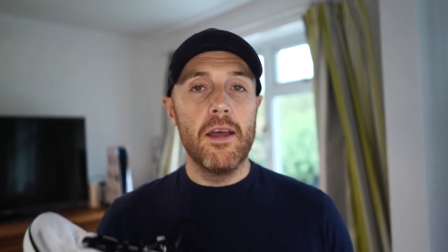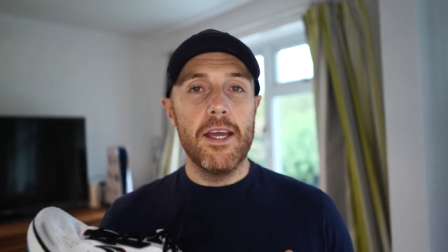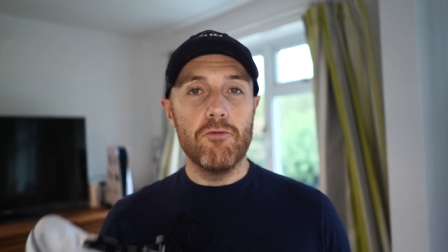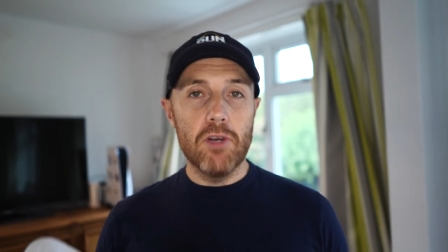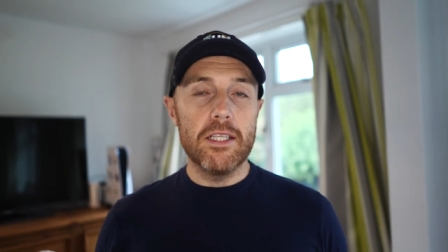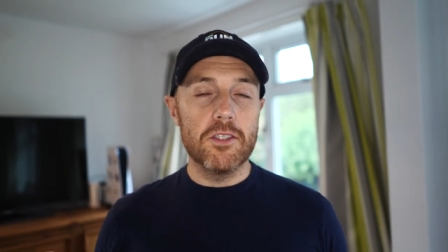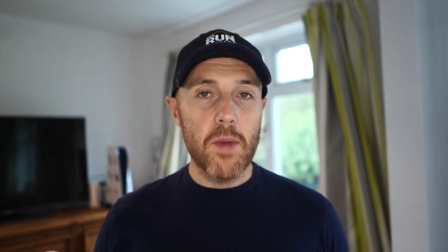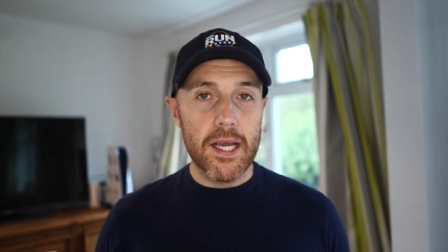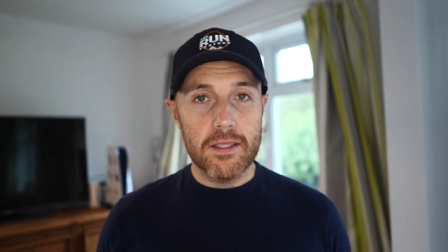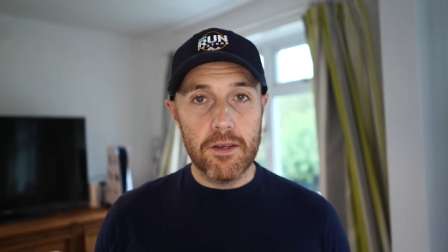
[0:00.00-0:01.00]
It really does
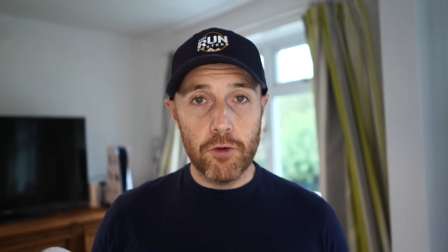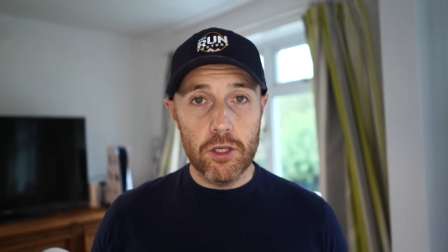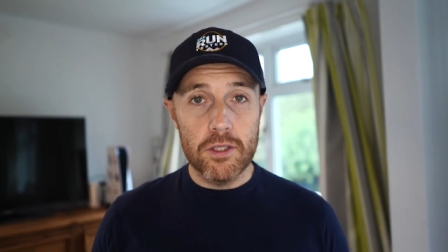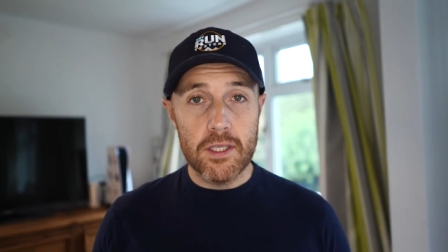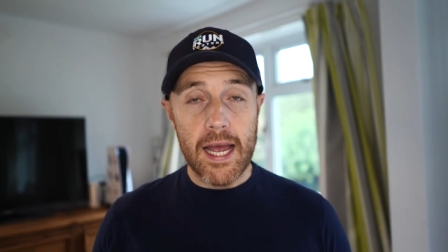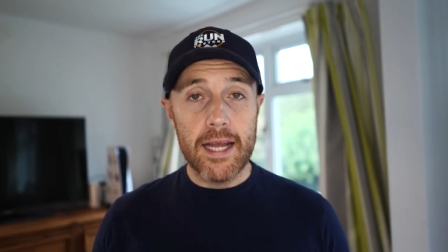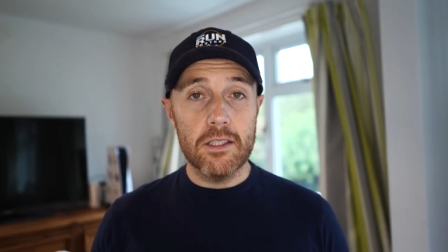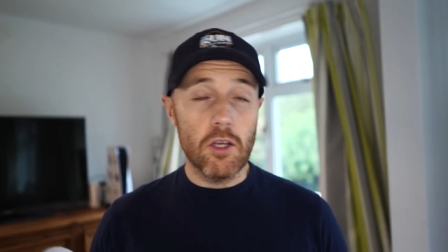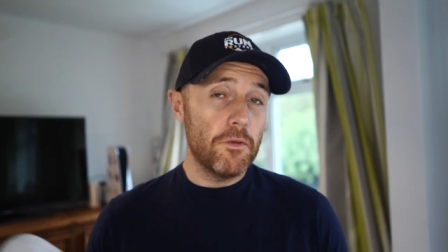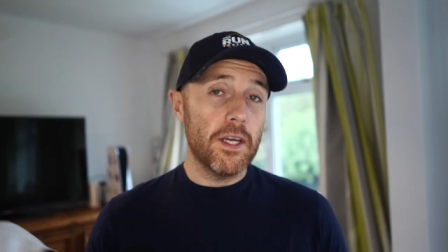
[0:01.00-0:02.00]
make a difference. And
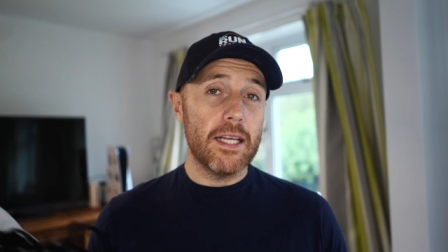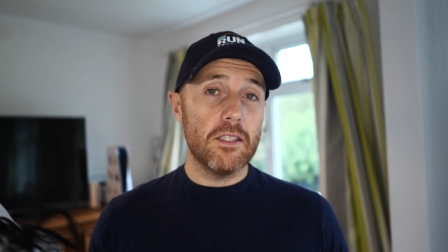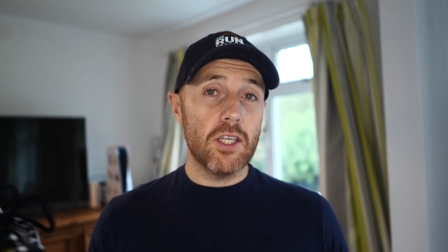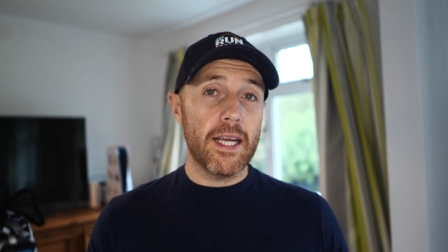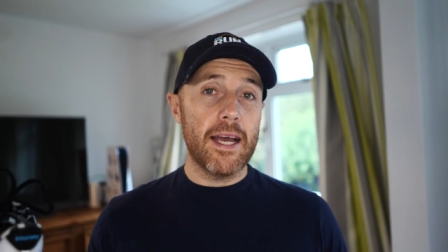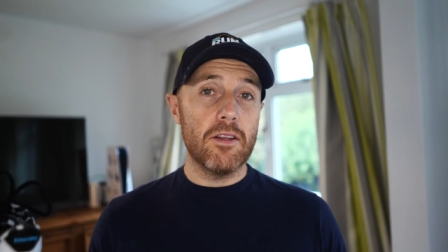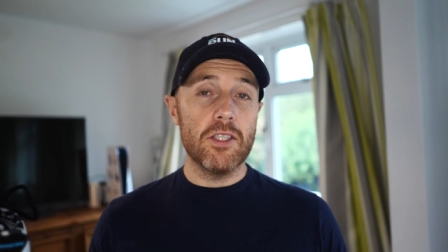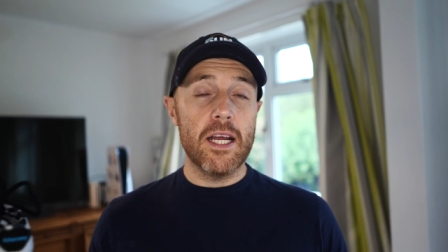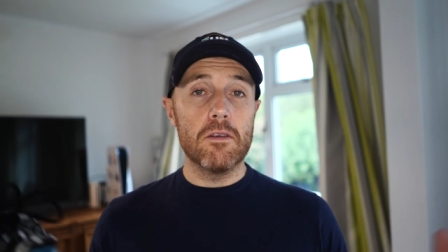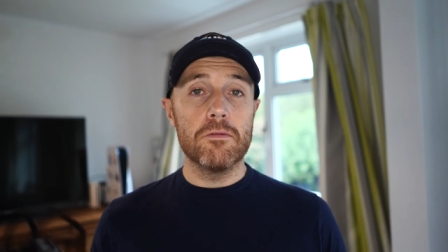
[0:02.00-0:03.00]
don't forget to check out the
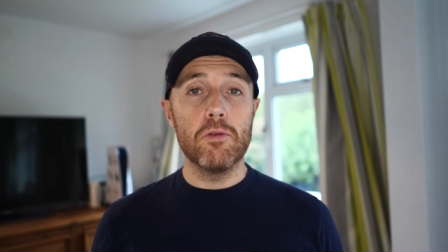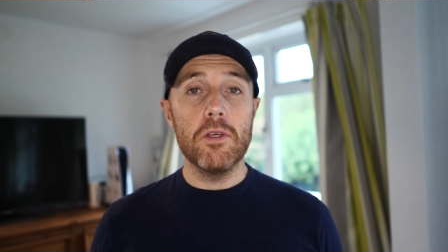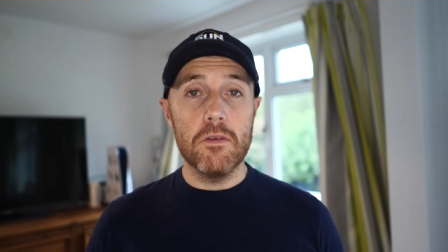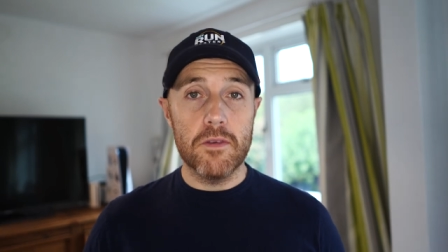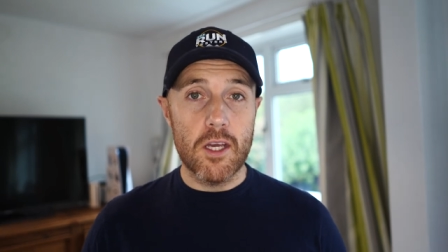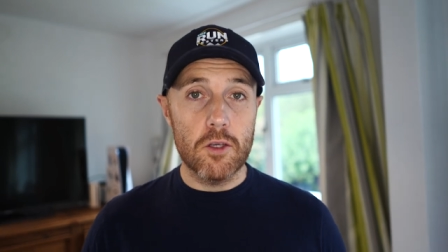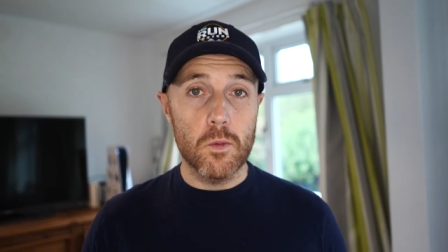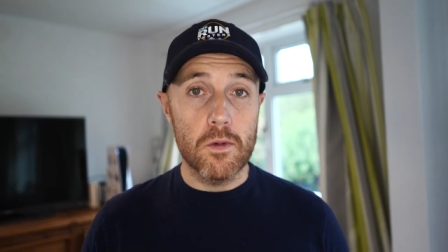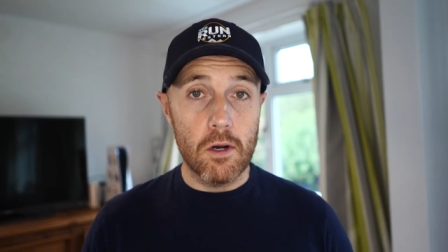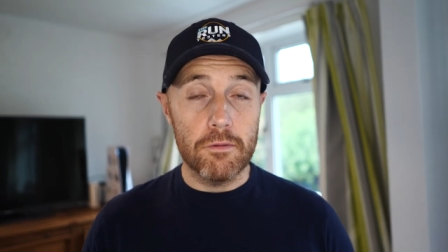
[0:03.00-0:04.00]
channel for all the other videos
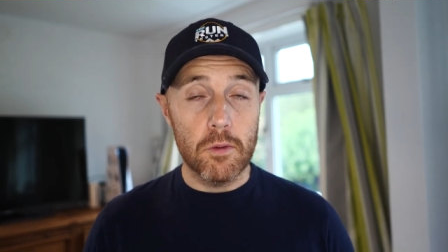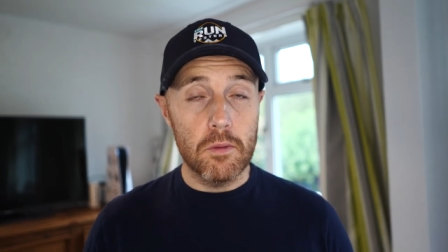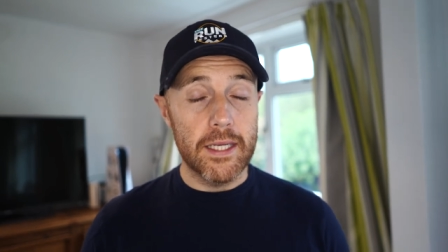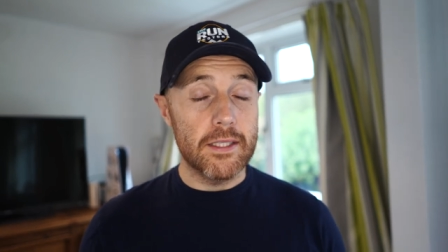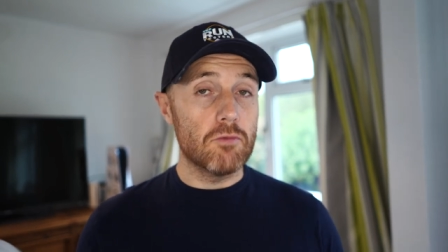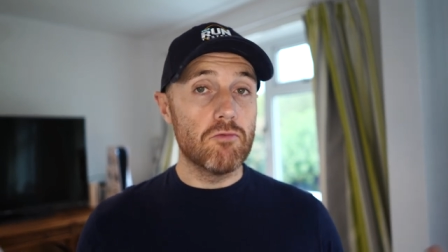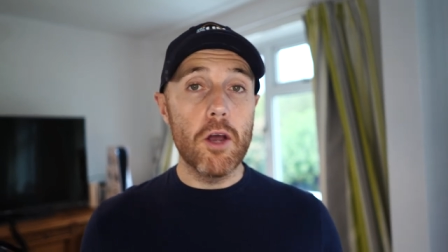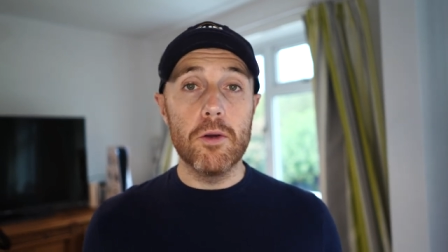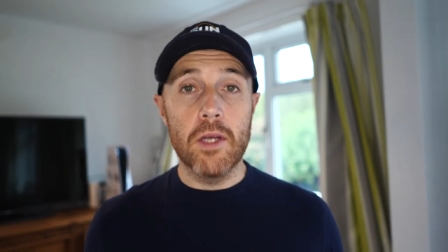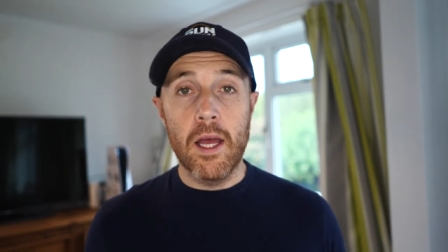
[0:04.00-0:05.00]
we've got from the latest
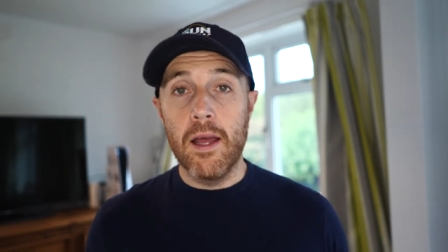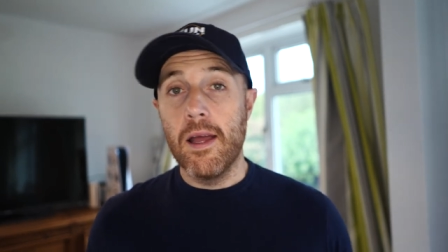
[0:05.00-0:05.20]
road